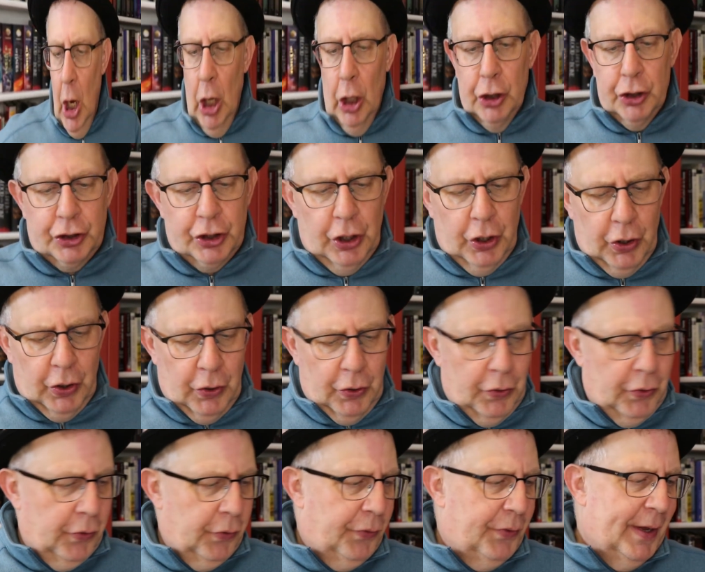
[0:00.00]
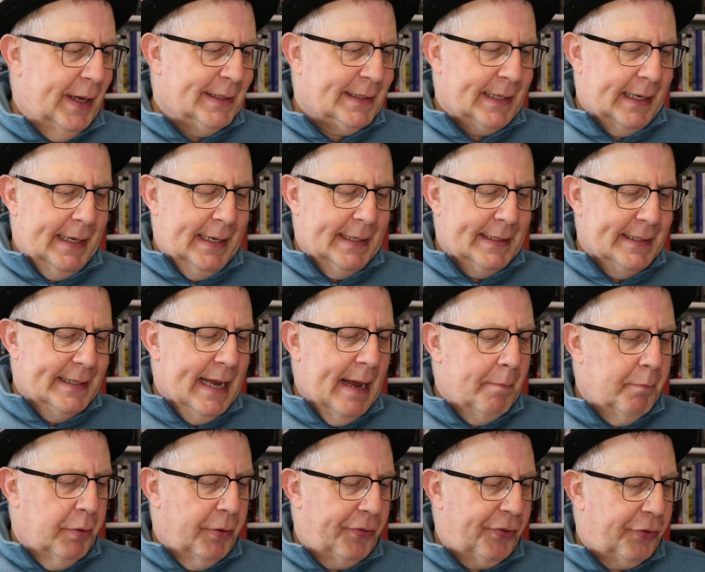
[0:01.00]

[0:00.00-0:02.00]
So this is number